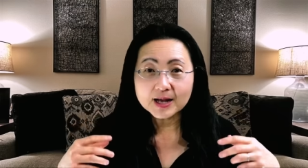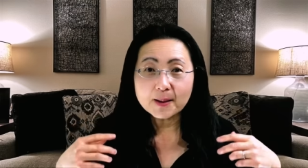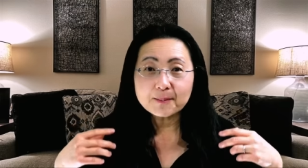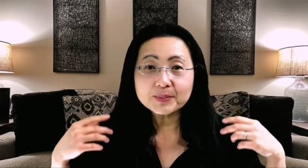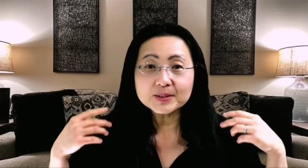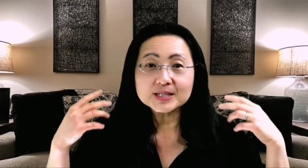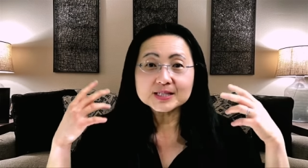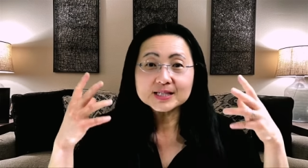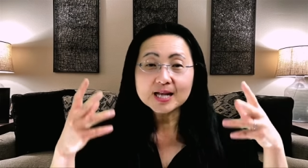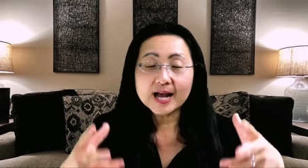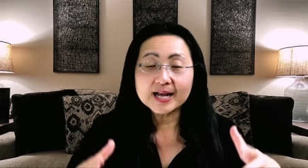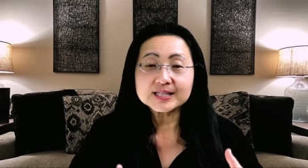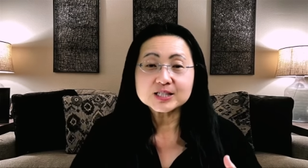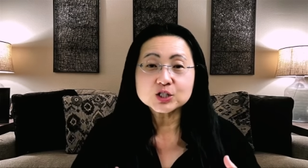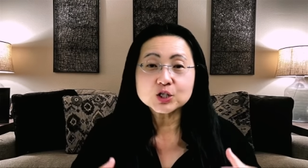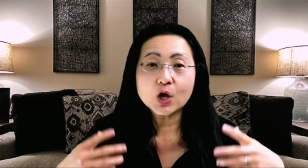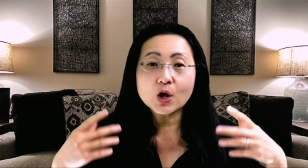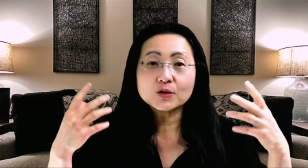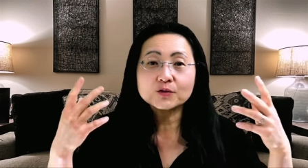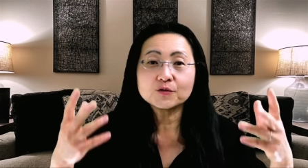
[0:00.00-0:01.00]
companies hide
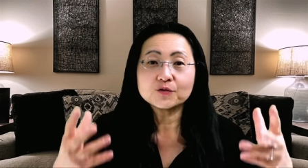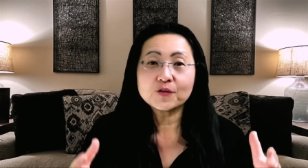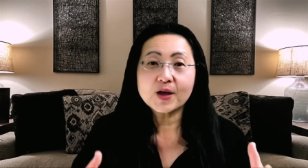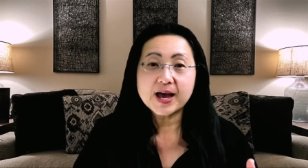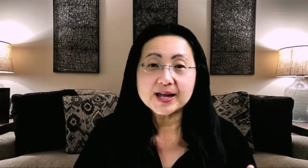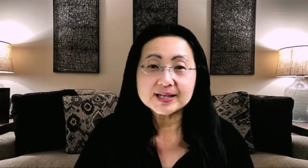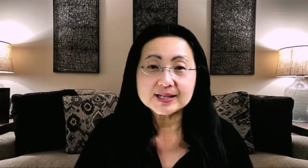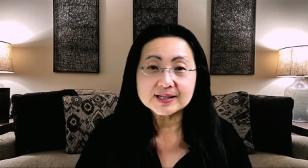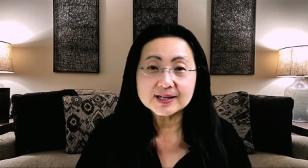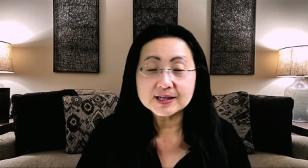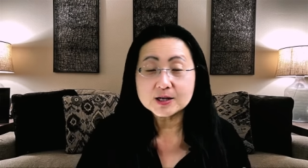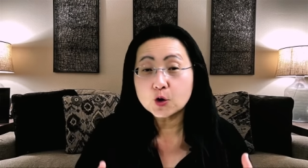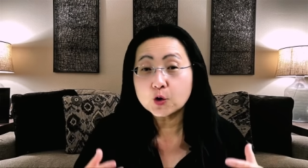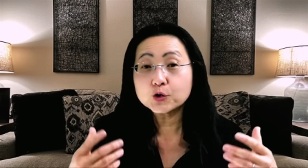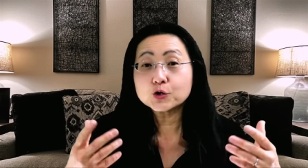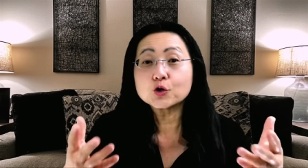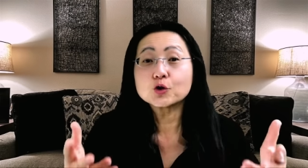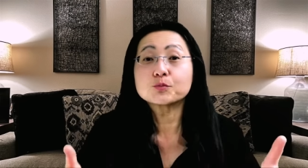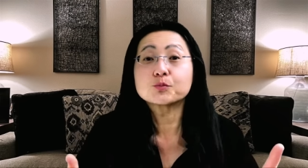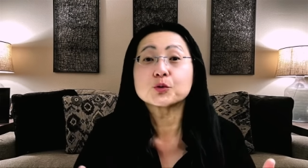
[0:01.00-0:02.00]
salt and fat in it, or
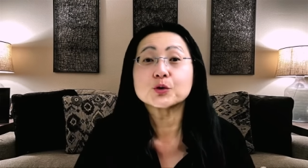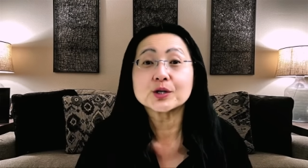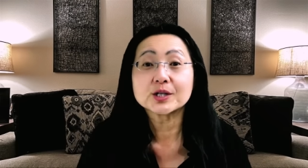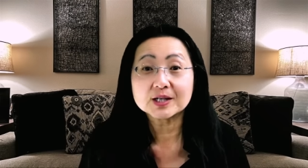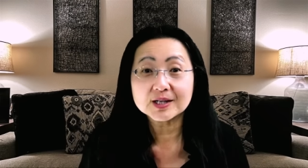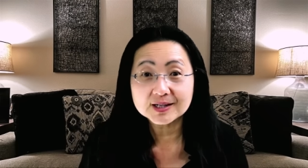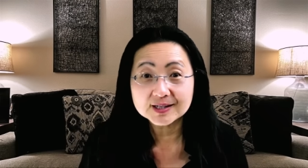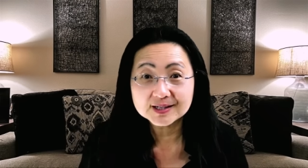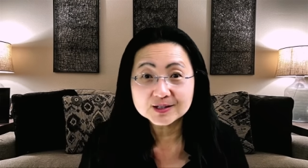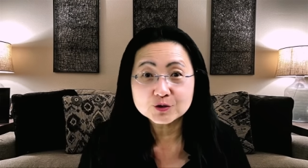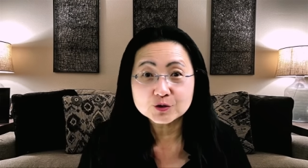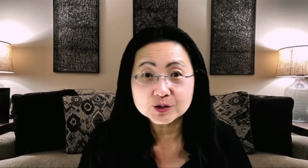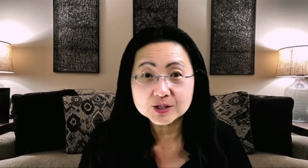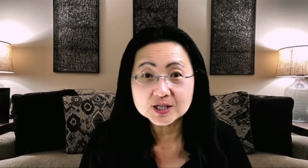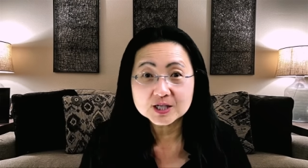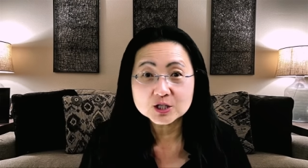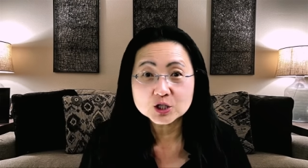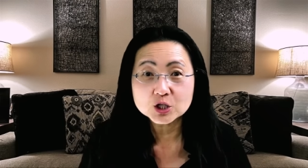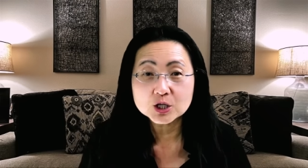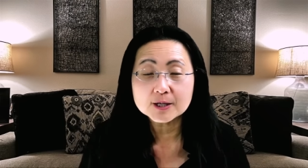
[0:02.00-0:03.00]
you're putting it in your
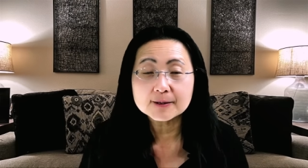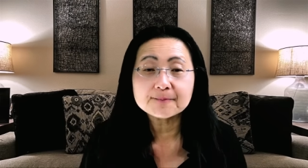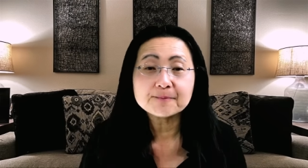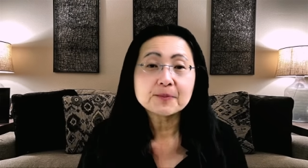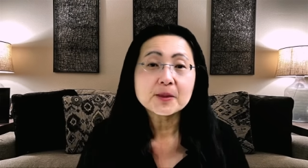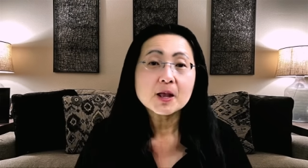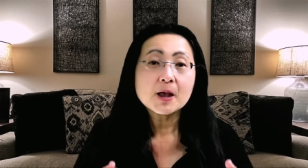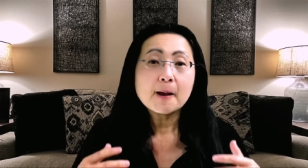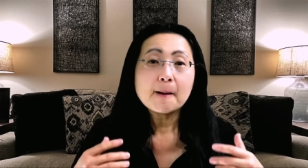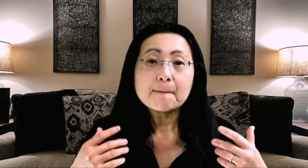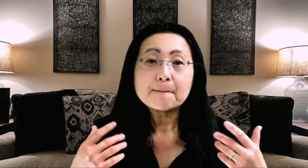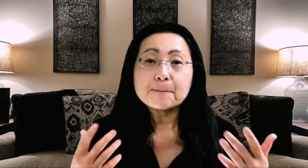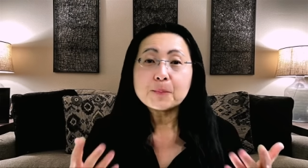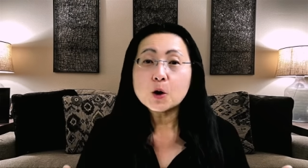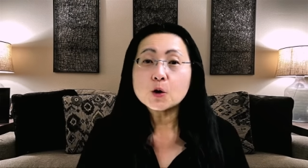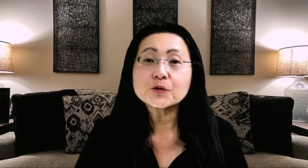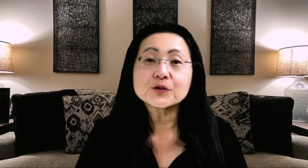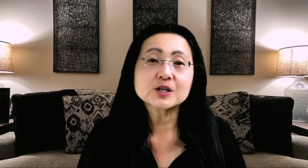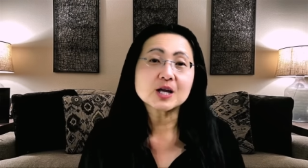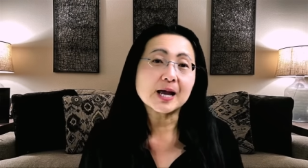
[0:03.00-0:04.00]
kitchen.
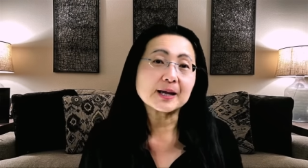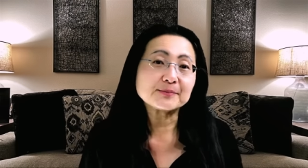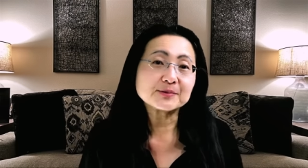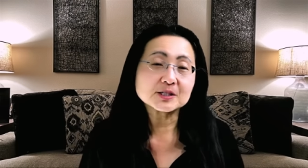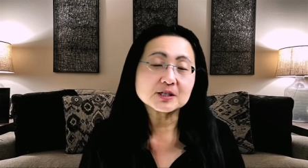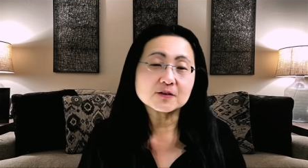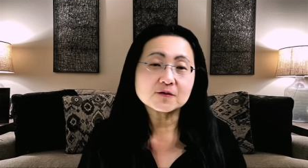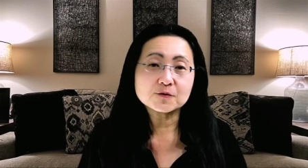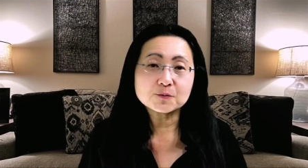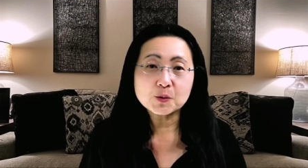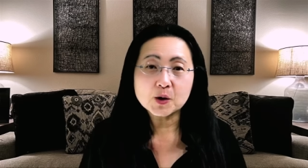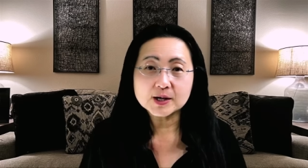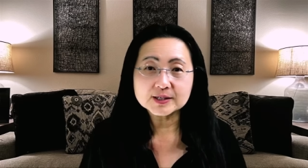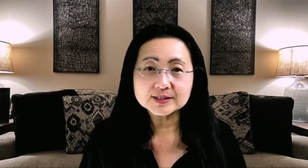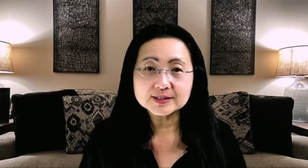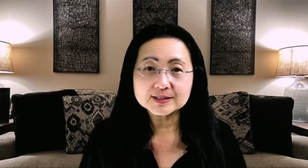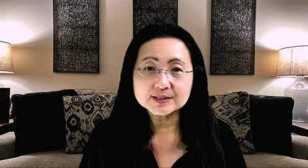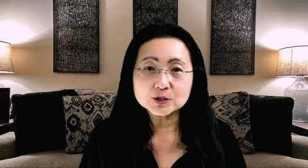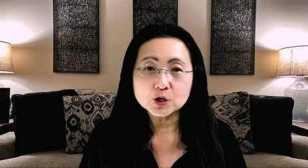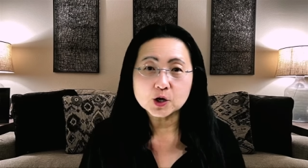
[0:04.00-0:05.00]
Both types of
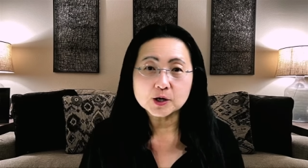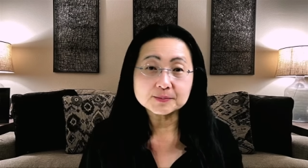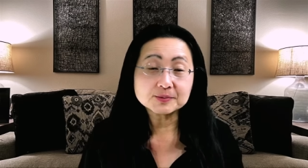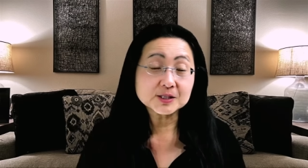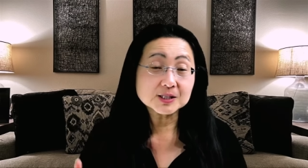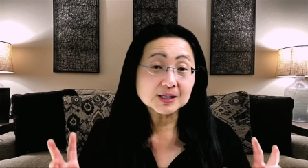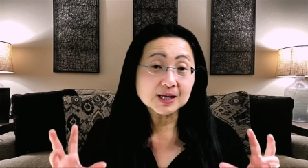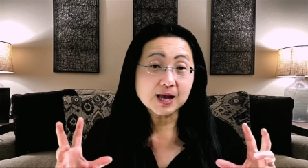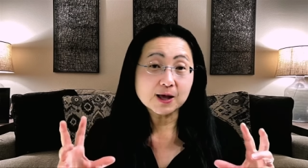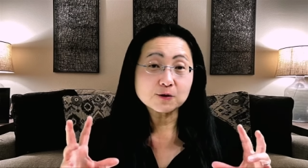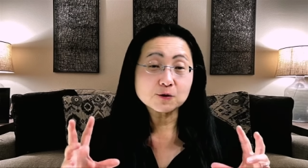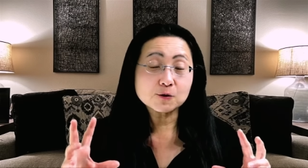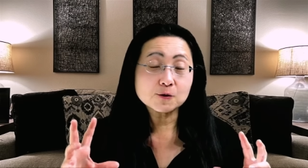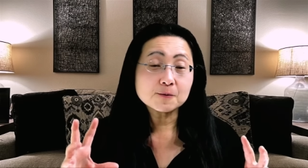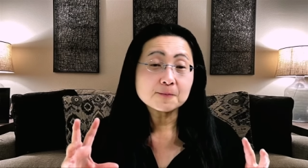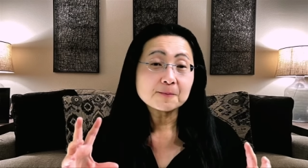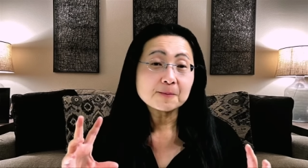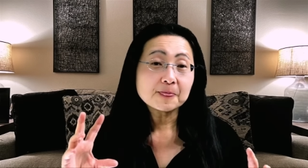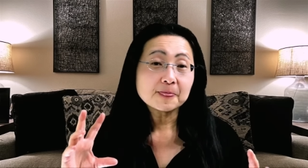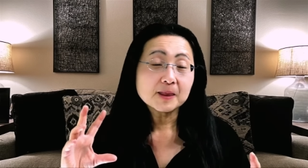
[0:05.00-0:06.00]
processed carbs
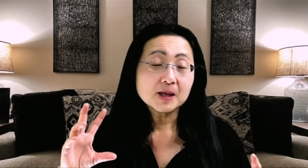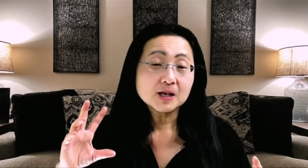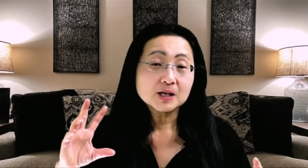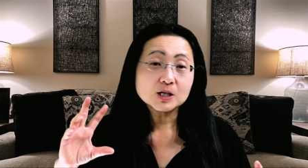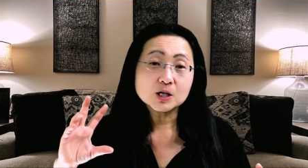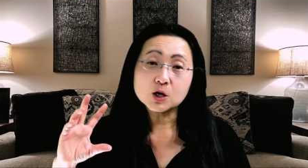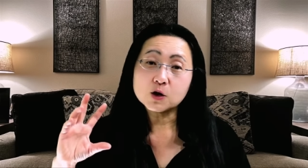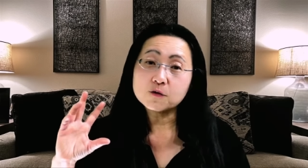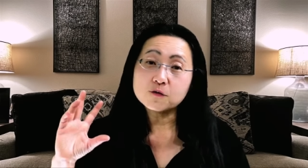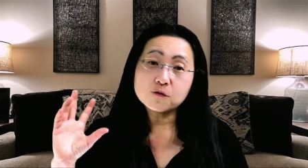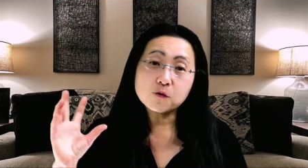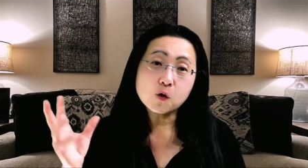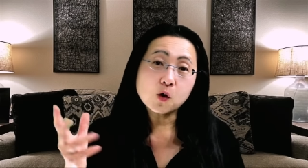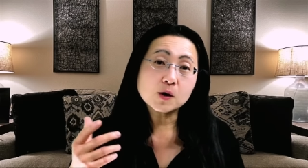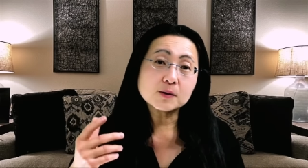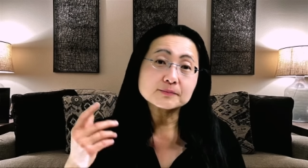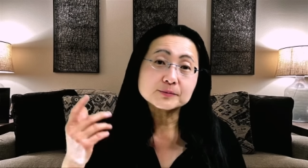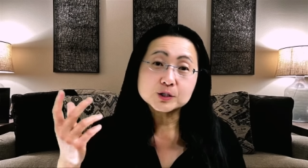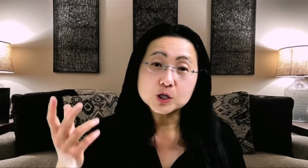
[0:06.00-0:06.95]
together, you know, form